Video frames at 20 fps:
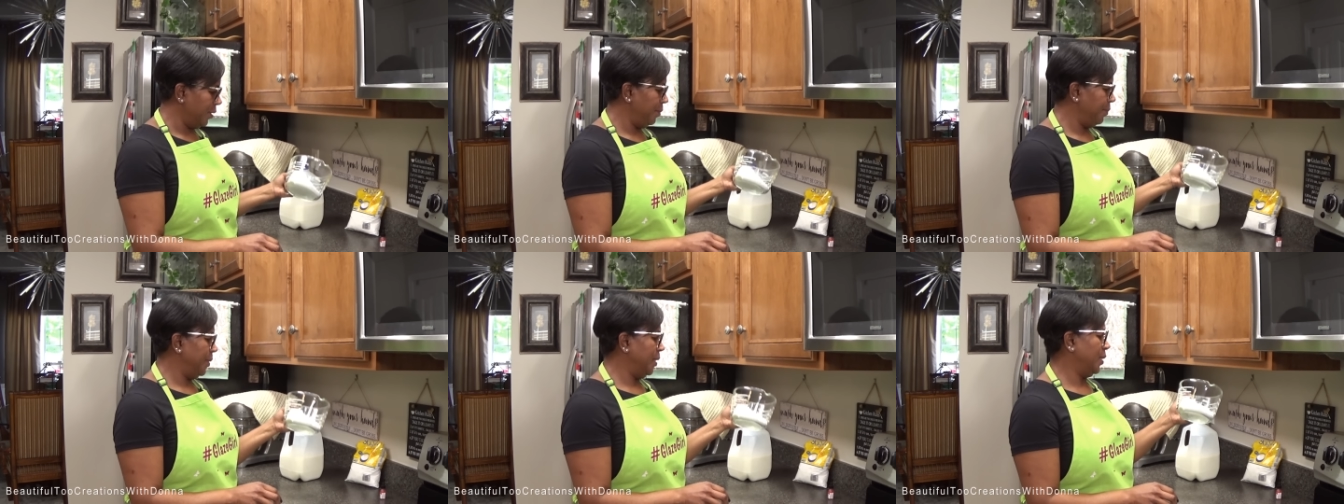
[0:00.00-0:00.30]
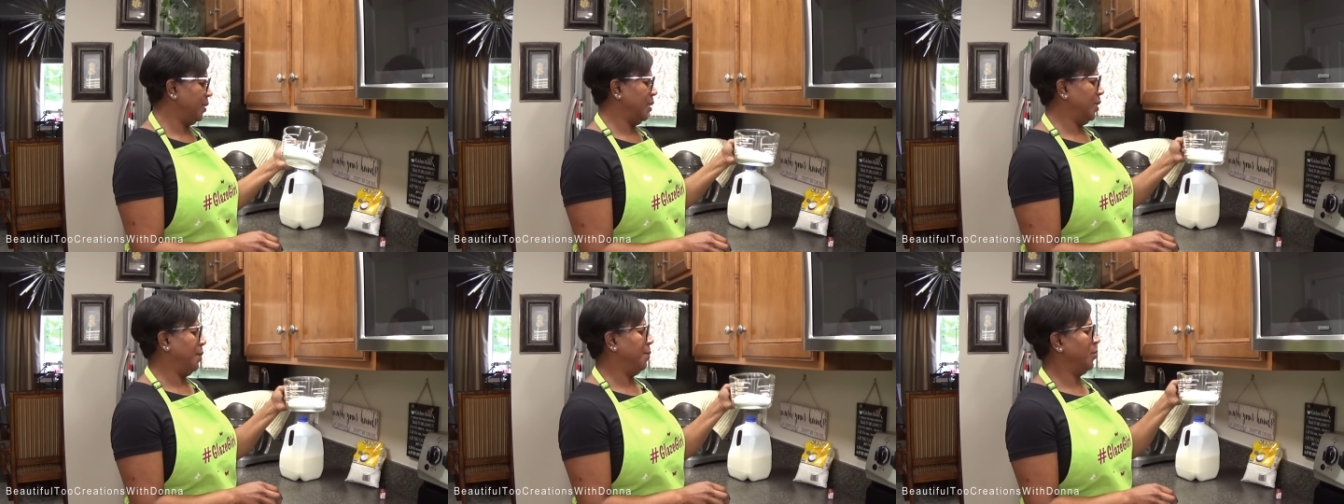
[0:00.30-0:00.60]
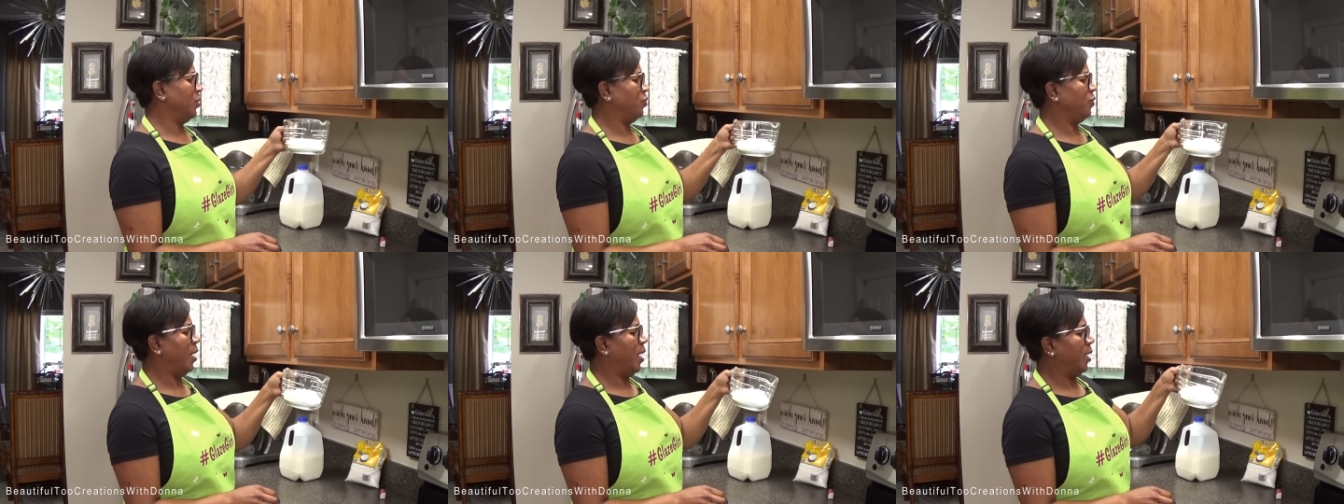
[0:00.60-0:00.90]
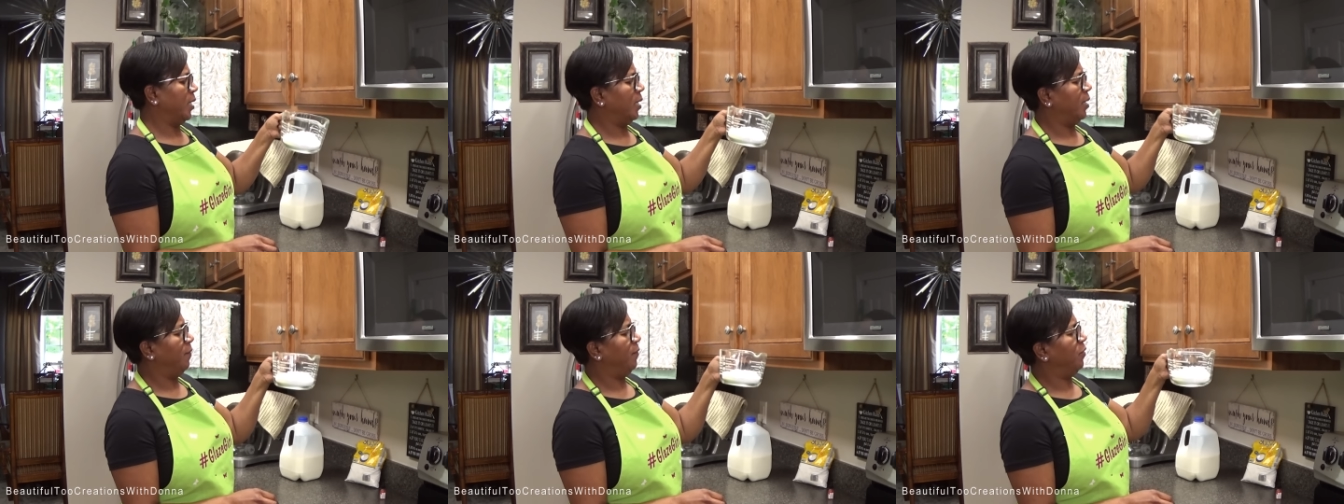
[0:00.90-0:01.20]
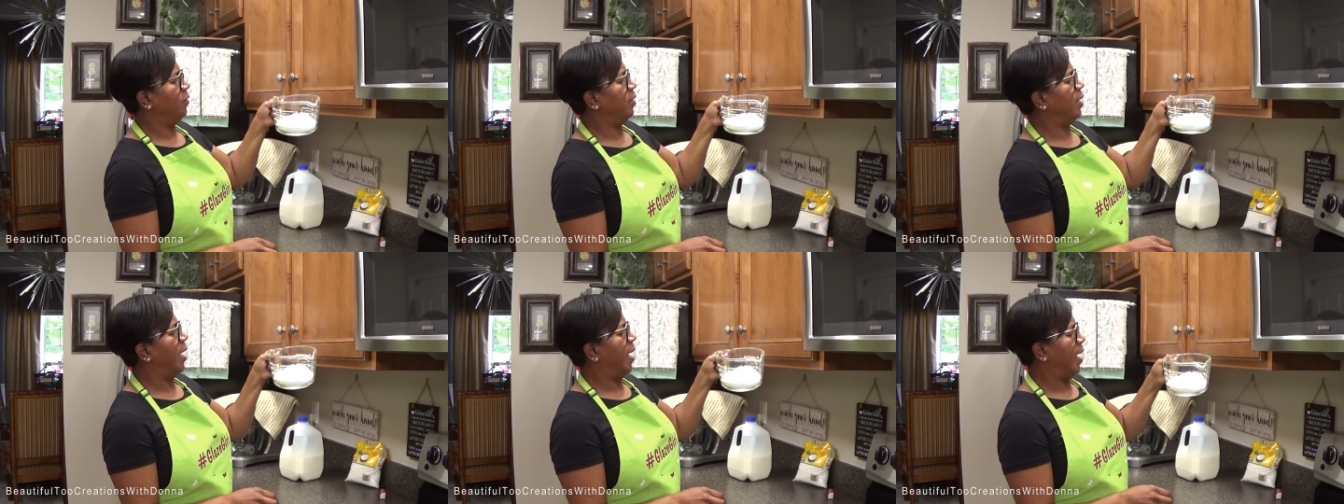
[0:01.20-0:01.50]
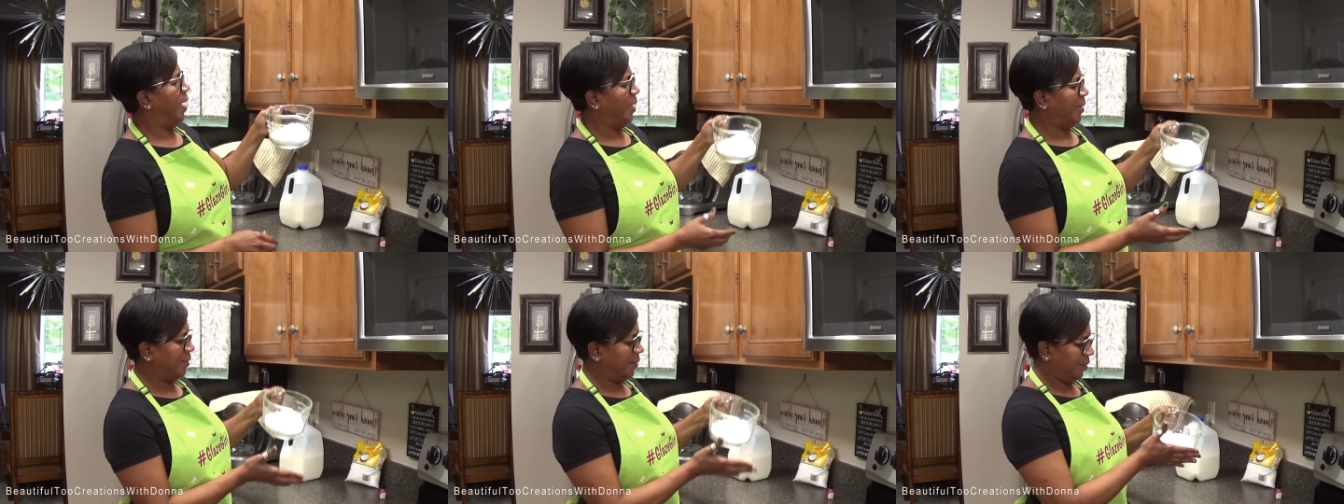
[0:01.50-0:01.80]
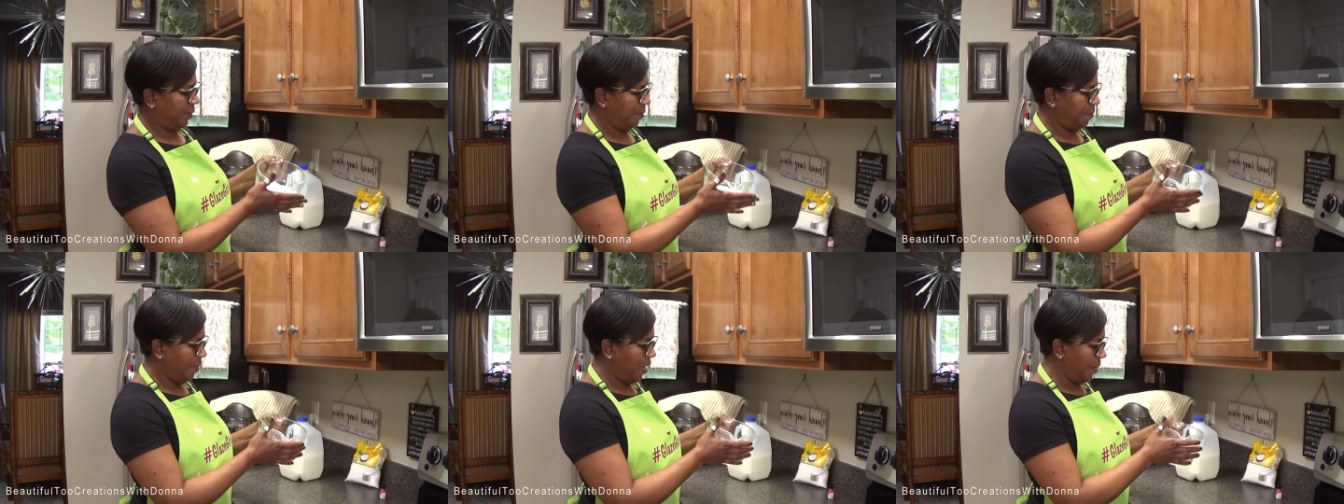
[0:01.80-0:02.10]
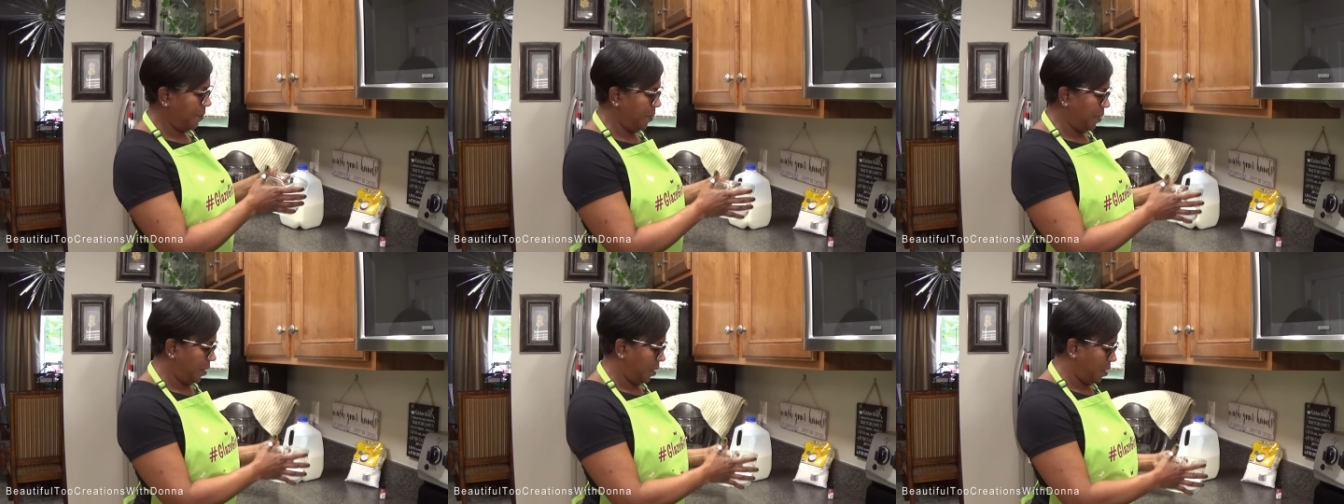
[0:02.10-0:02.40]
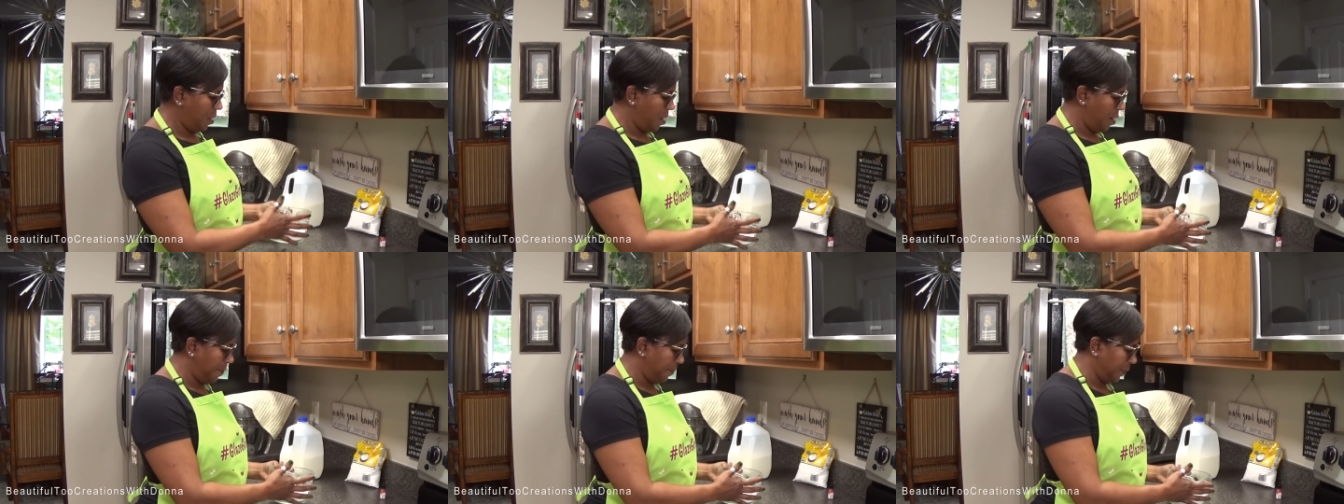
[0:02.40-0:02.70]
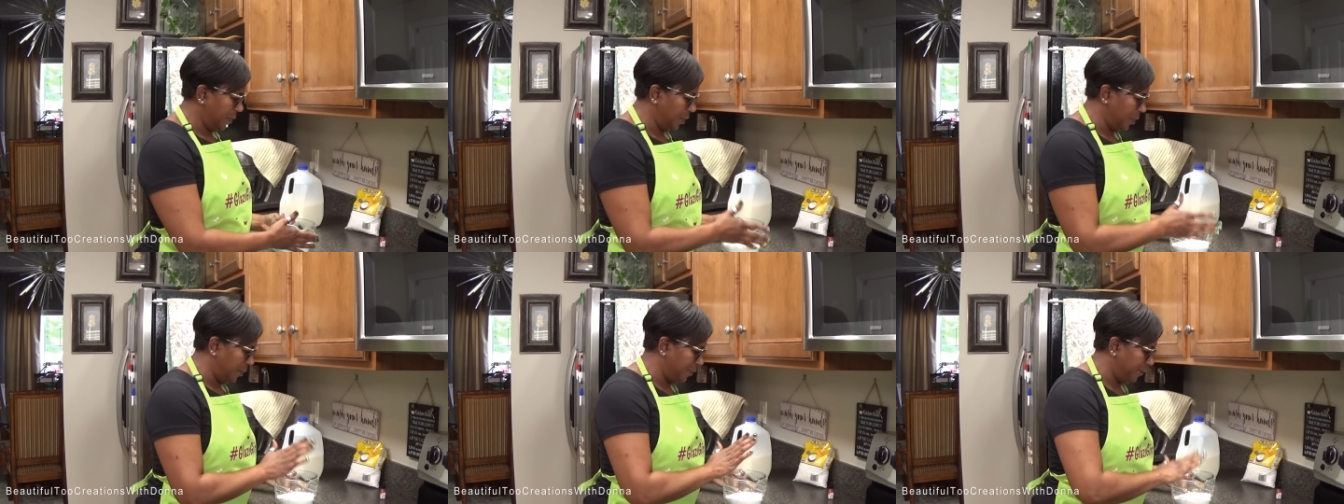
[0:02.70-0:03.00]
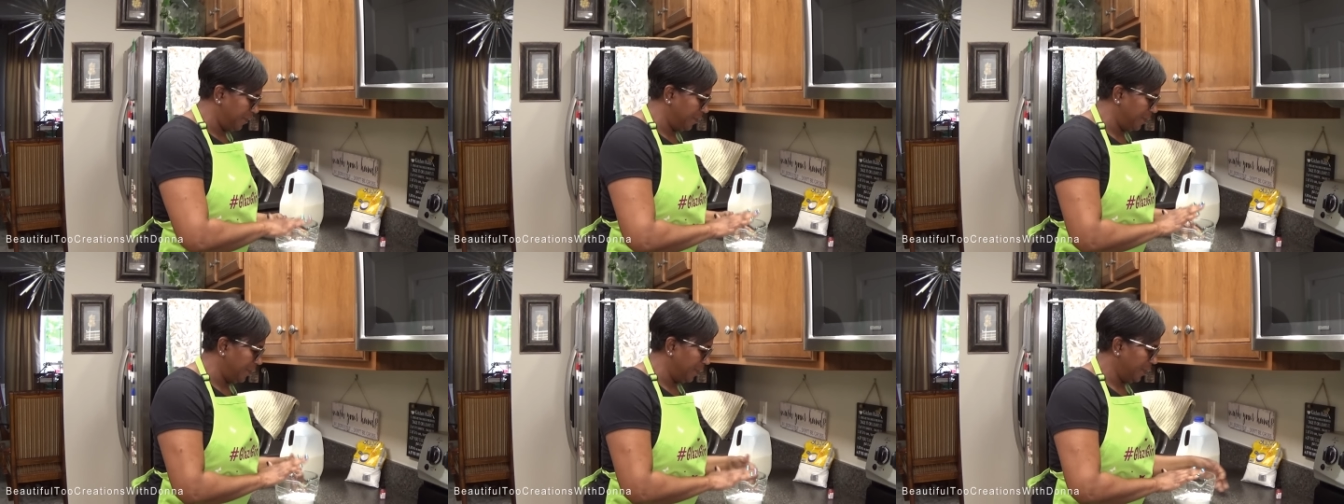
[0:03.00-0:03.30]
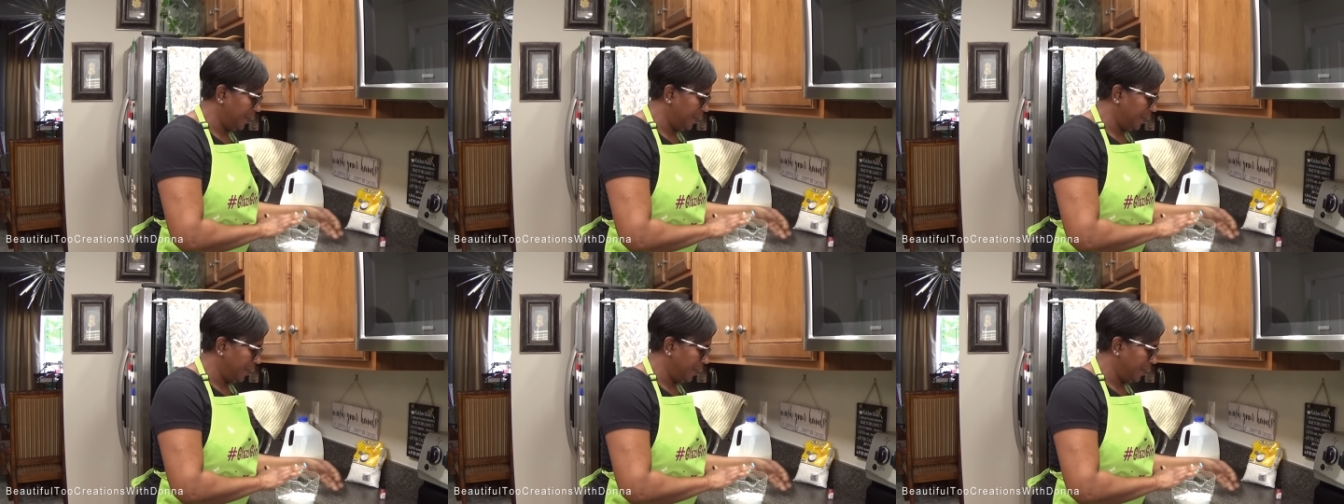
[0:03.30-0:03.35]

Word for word: Let me see. I'm going to try to give you guys maybe a couple of,